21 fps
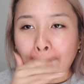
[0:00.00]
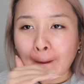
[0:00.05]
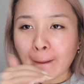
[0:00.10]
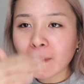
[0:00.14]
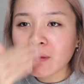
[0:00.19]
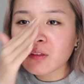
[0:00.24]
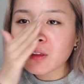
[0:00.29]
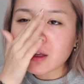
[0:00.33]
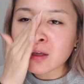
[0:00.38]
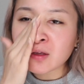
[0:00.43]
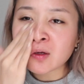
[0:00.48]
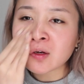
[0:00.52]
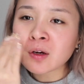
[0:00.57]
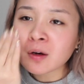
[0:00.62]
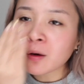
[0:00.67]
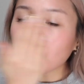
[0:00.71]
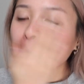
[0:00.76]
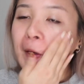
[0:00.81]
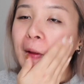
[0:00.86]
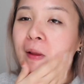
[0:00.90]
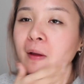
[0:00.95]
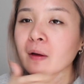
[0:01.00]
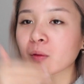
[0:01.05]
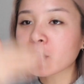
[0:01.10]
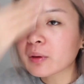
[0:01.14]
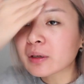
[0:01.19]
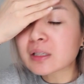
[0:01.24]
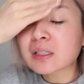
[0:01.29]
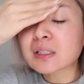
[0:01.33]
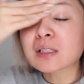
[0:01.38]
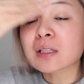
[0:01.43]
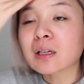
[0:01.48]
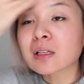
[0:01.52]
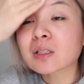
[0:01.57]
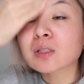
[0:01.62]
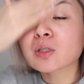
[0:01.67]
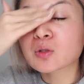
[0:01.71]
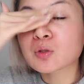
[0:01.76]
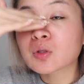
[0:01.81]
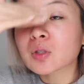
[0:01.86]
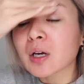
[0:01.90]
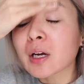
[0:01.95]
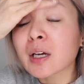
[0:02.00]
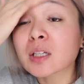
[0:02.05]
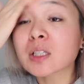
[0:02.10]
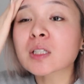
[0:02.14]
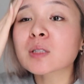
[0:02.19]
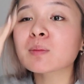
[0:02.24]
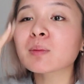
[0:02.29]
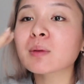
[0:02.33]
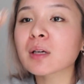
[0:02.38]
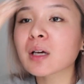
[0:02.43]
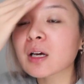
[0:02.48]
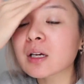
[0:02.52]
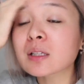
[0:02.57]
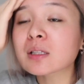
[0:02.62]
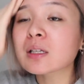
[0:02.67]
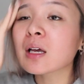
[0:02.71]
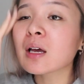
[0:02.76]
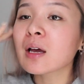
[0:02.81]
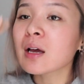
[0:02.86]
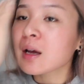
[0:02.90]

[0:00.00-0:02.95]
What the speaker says: of the year, or like when it's not so dry, just because